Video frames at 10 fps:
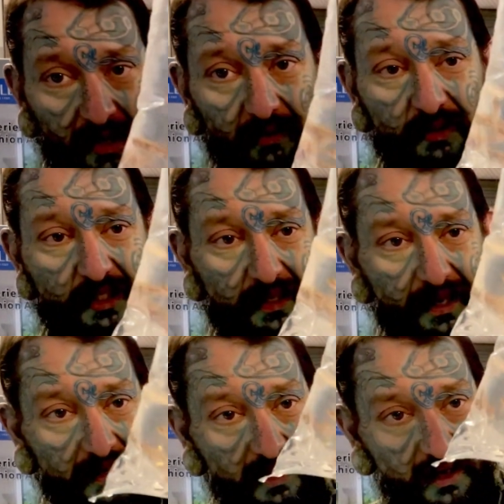It looks
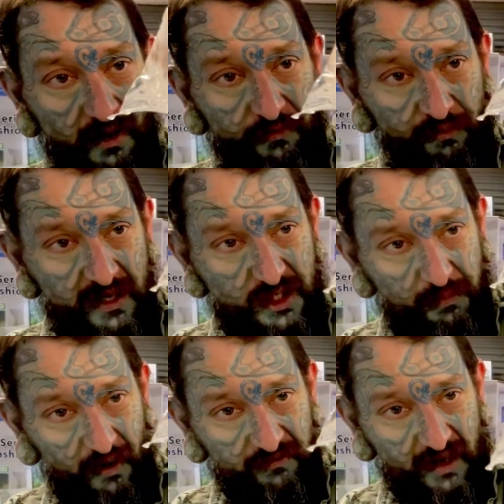like
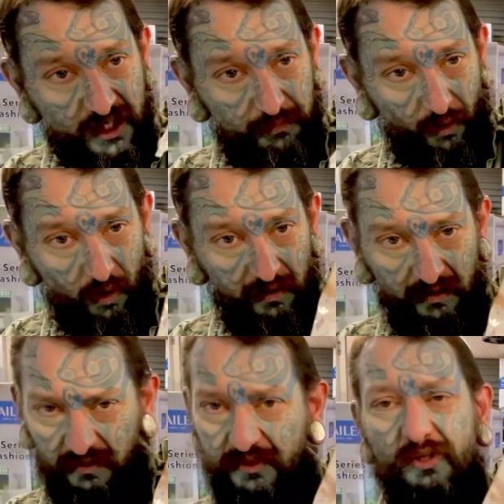3-spot
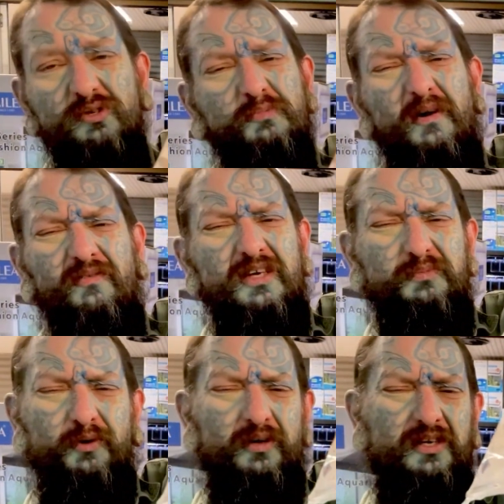Raspora or 2-spot
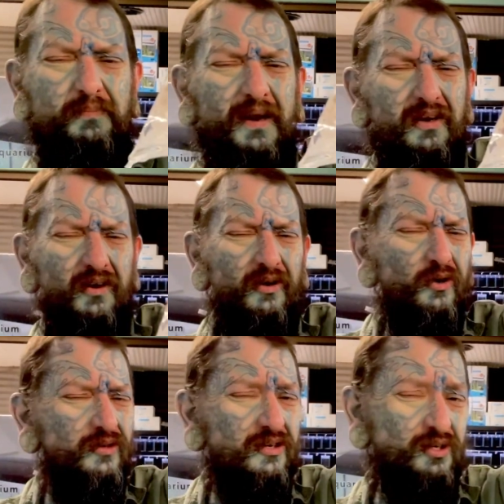Raspora, depending on
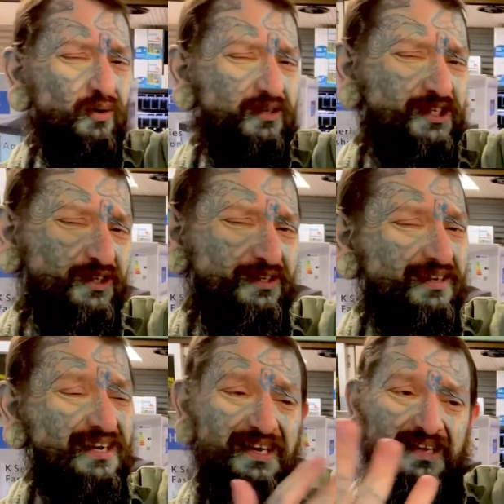who you talk to.
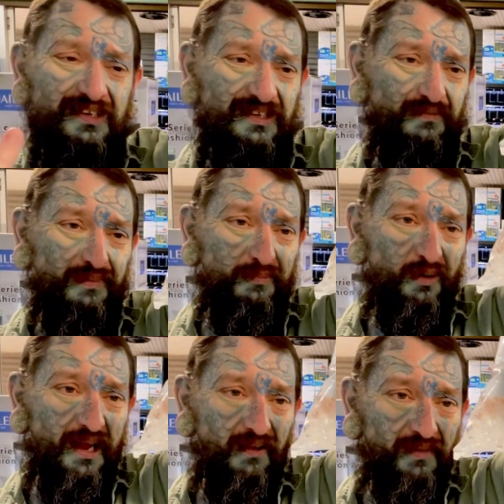Some people
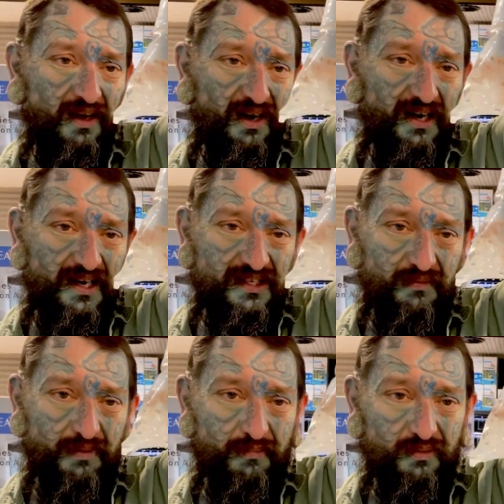count the eyes,
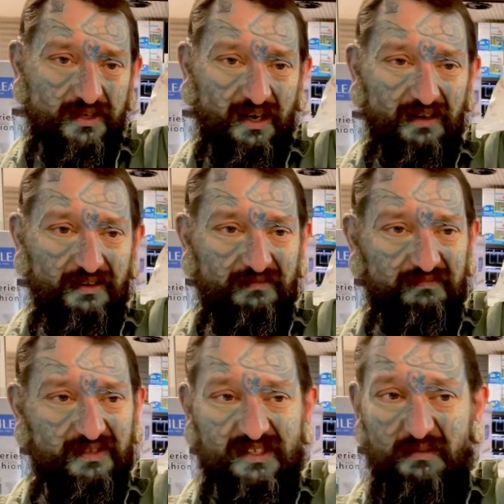some people don't.
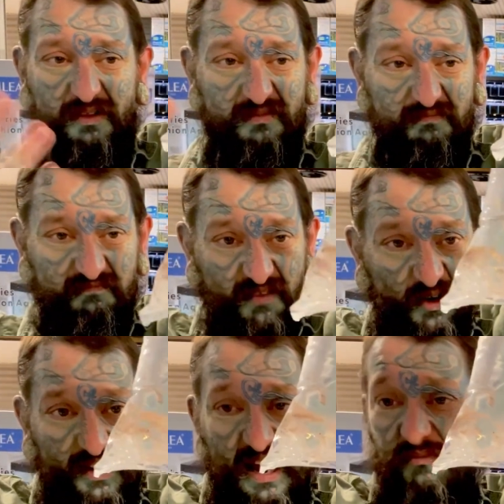Some of them
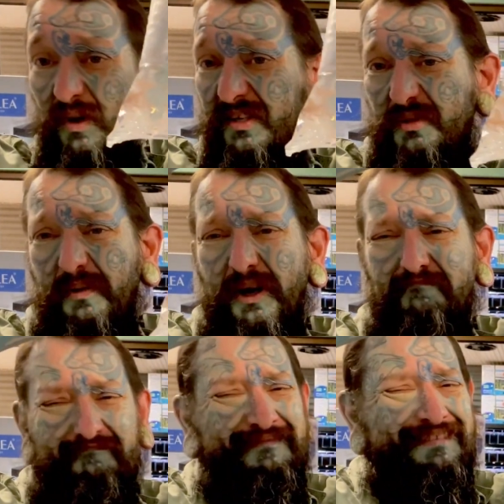only have 1 spot.
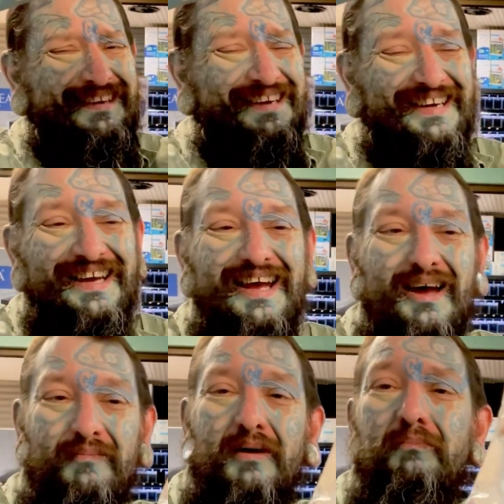
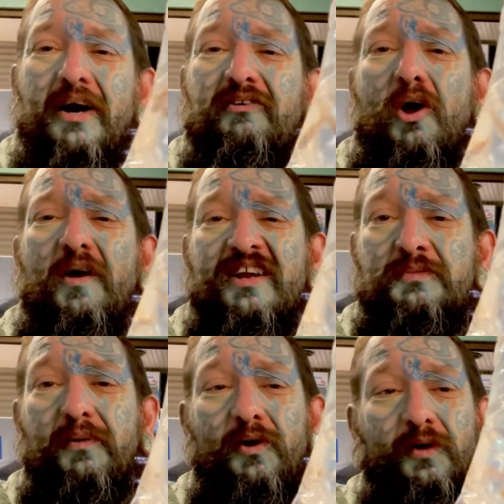But micro
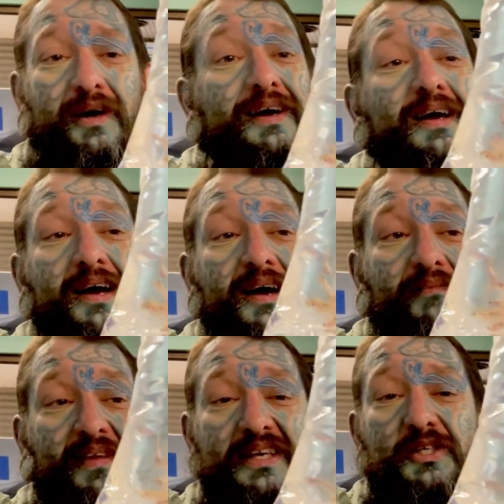Raspora,
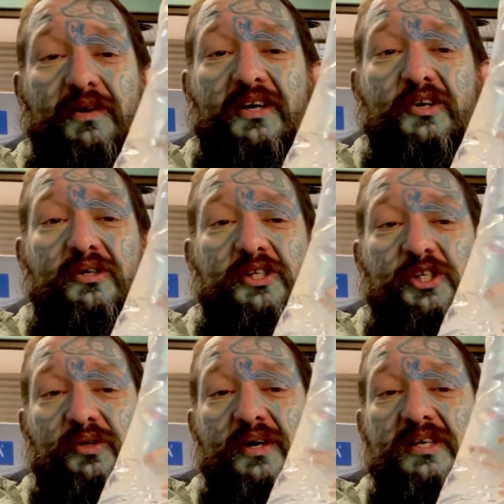these are a good
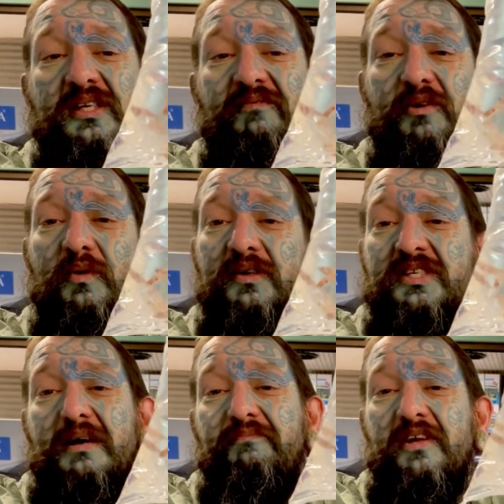choice if you want
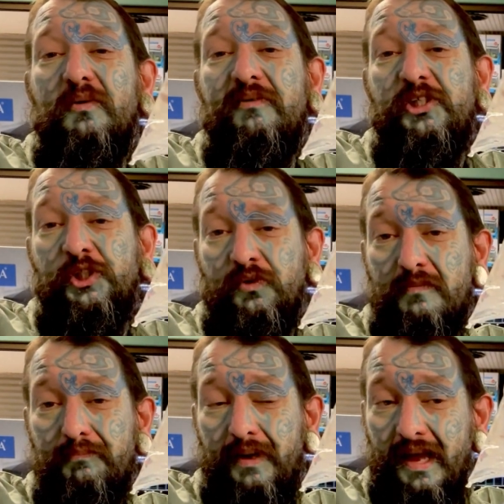something with
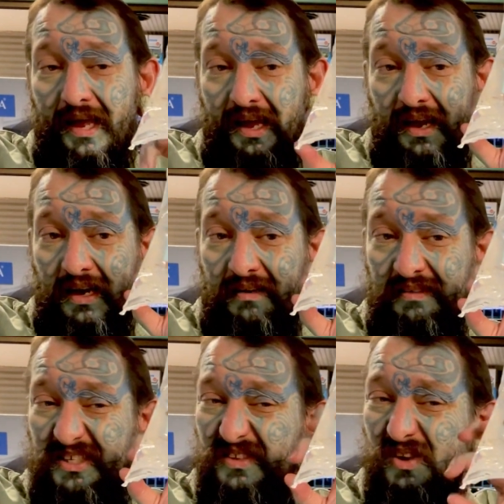shrimp, and
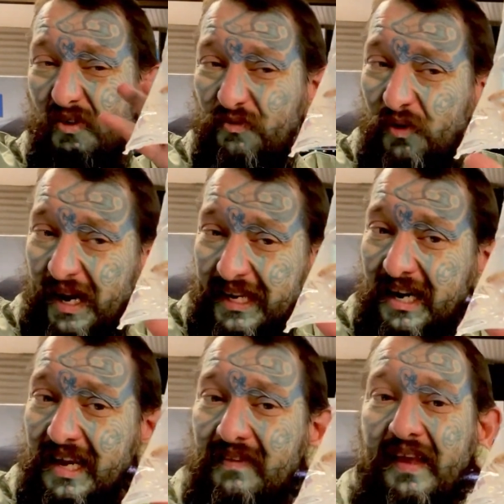it's not really
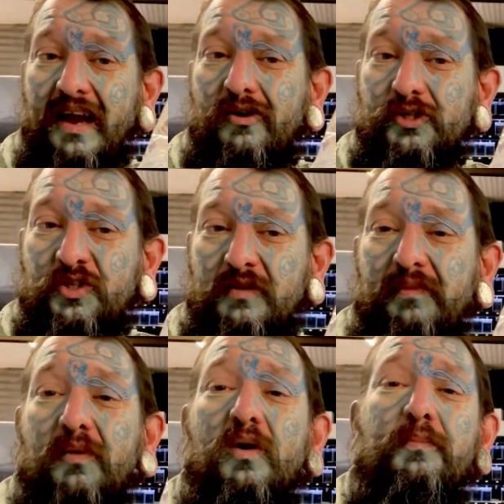going to eat the adult shrimp.
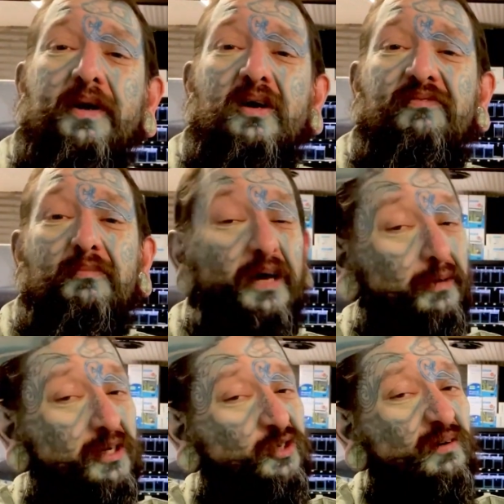They will pick off the
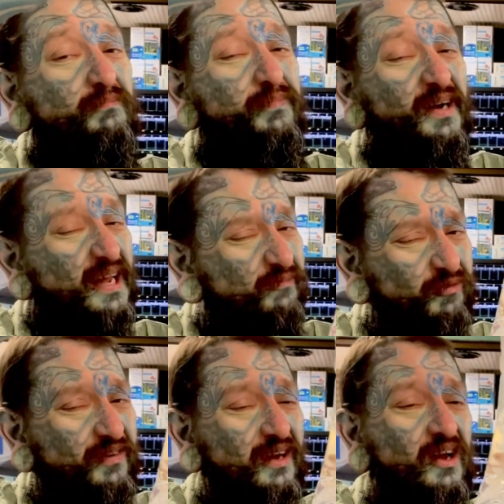baby shrimp, but
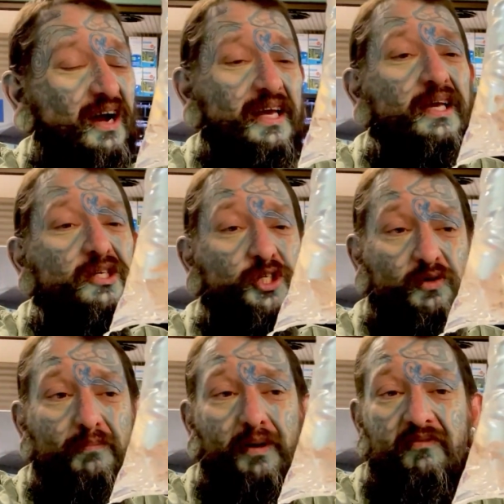everything kind of eats
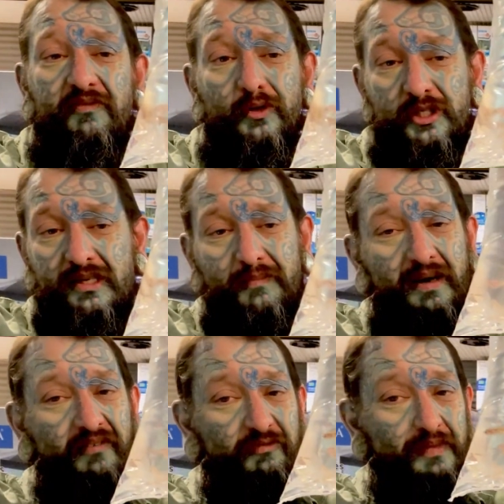shrimp, unfortunately,
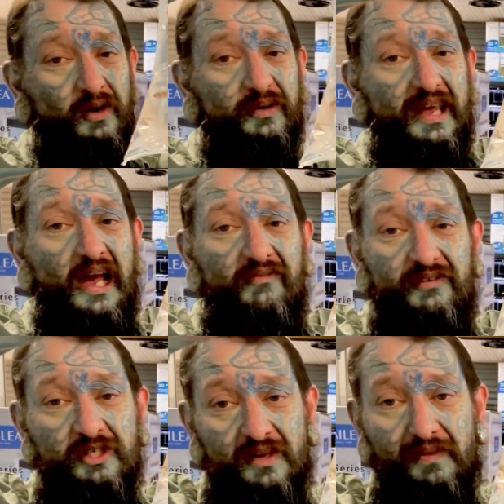apart from the odd
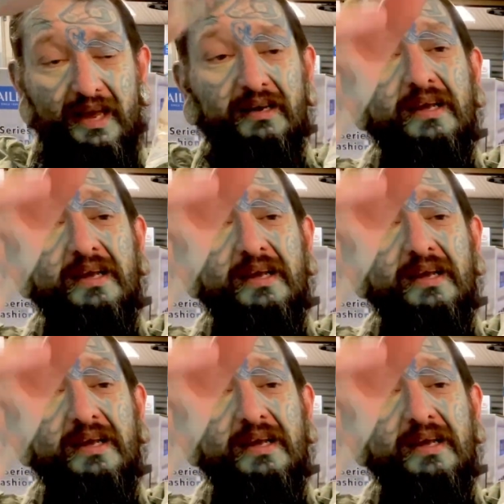catfish and that.